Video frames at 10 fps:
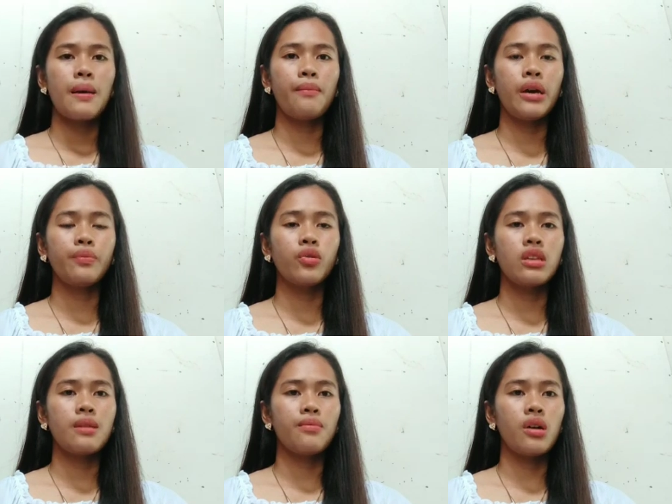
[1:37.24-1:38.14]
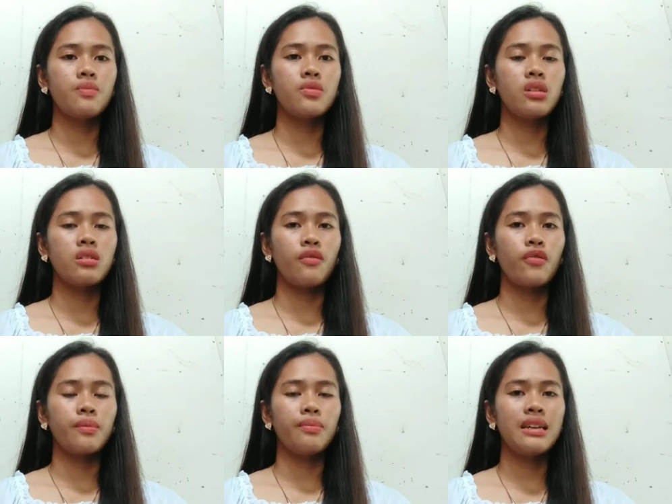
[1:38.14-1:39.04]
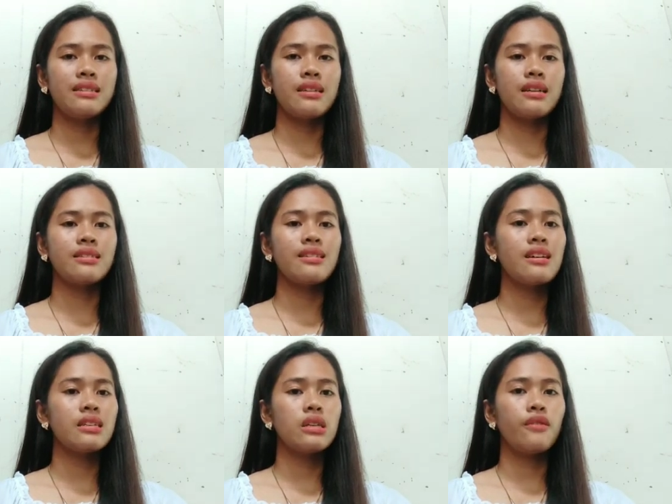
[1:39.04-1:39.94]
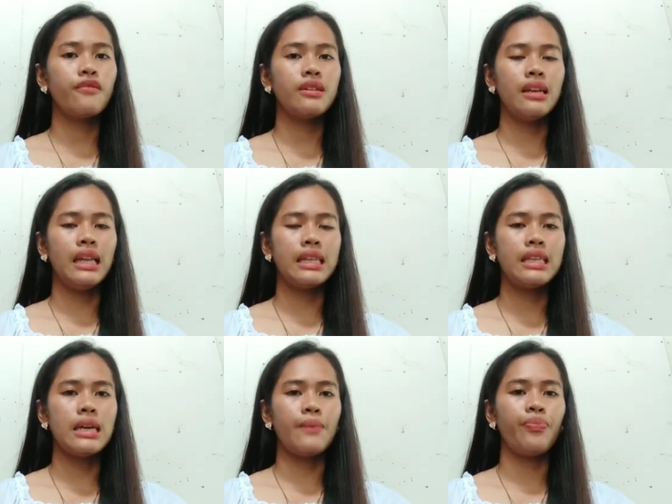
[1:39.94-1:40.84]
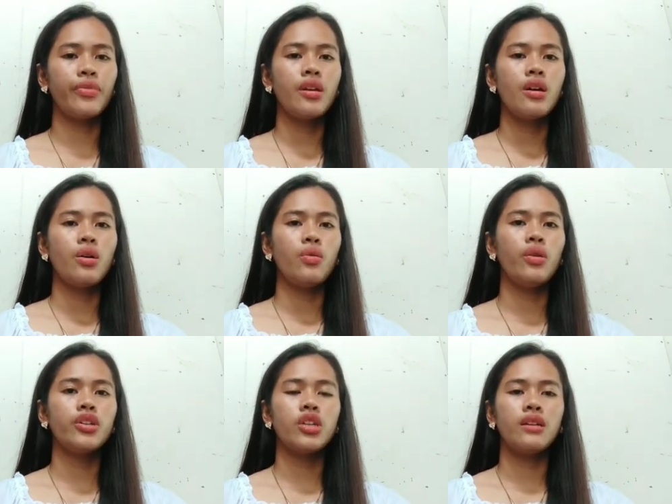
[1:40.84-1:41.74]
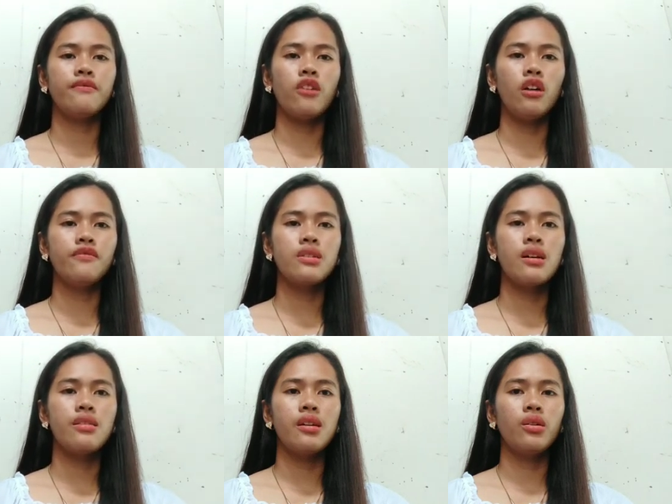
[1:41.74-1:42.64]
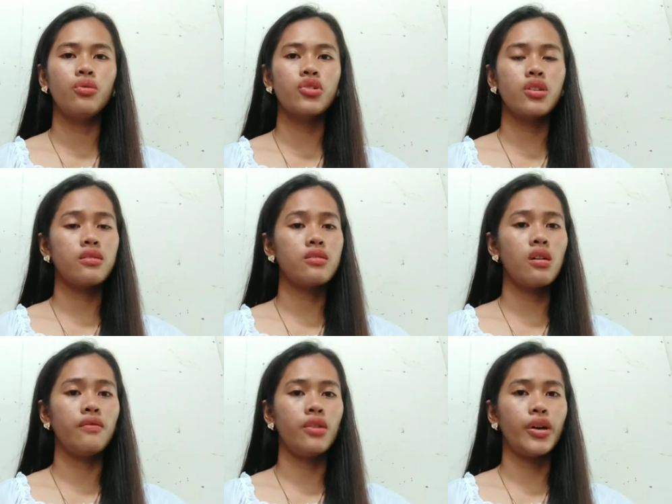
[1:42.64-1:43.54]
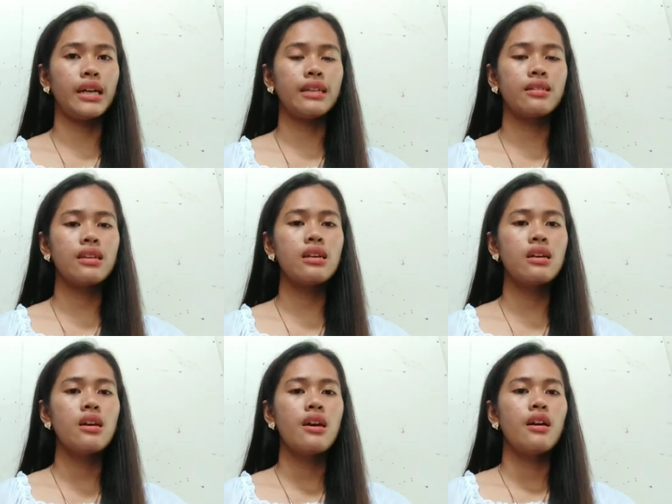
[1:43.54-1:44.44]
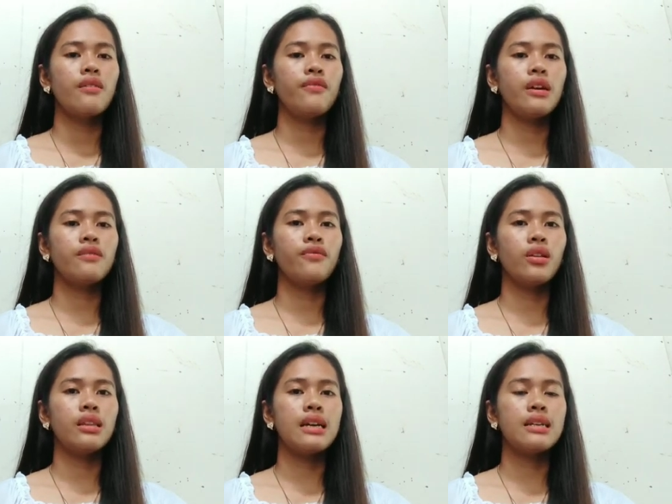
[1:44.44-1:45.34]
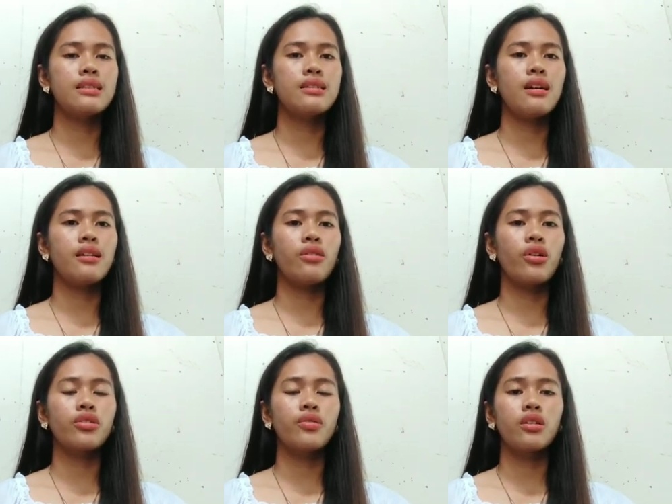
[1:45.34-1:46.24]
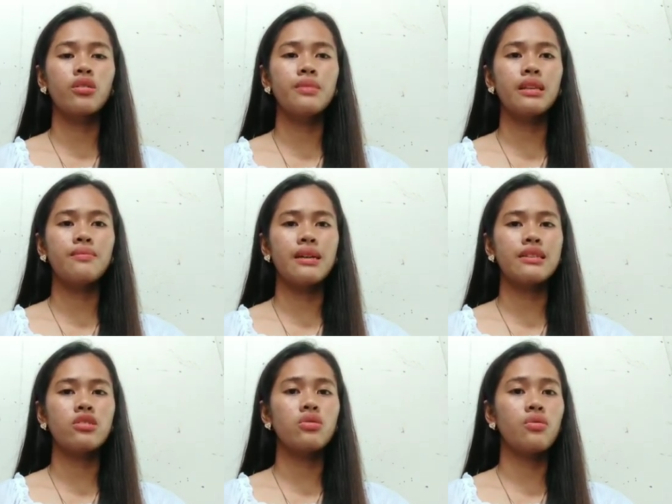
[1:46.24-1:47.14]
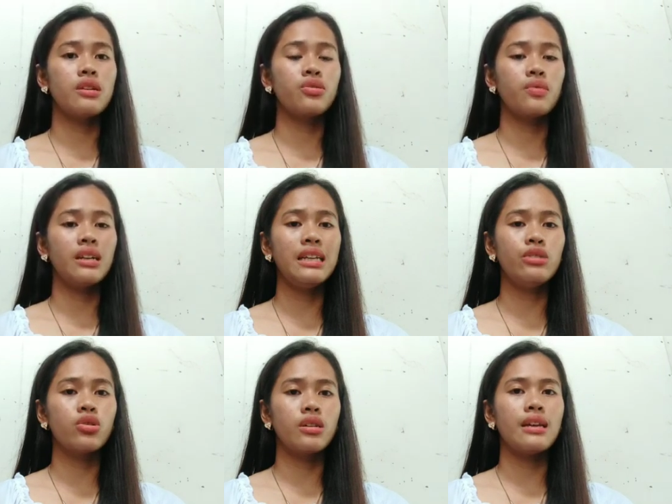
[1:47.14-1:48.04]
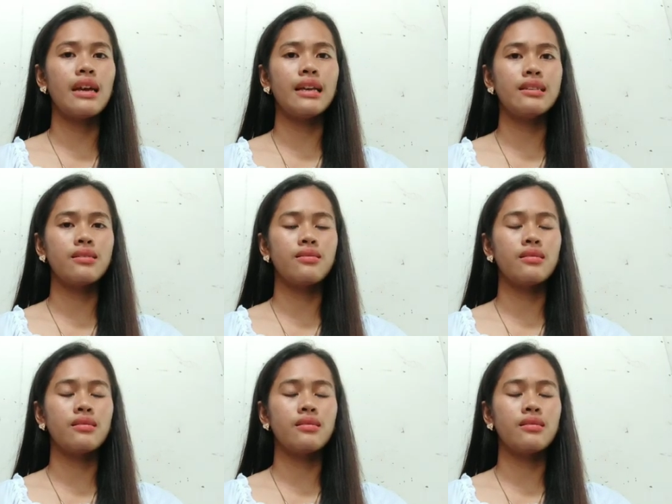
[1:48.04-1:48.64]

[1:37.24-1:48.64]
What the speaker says: by putting bombs in different places, is fidelity, which involves the notions of loyalty, faithfulness, and honoring commitments to his religion and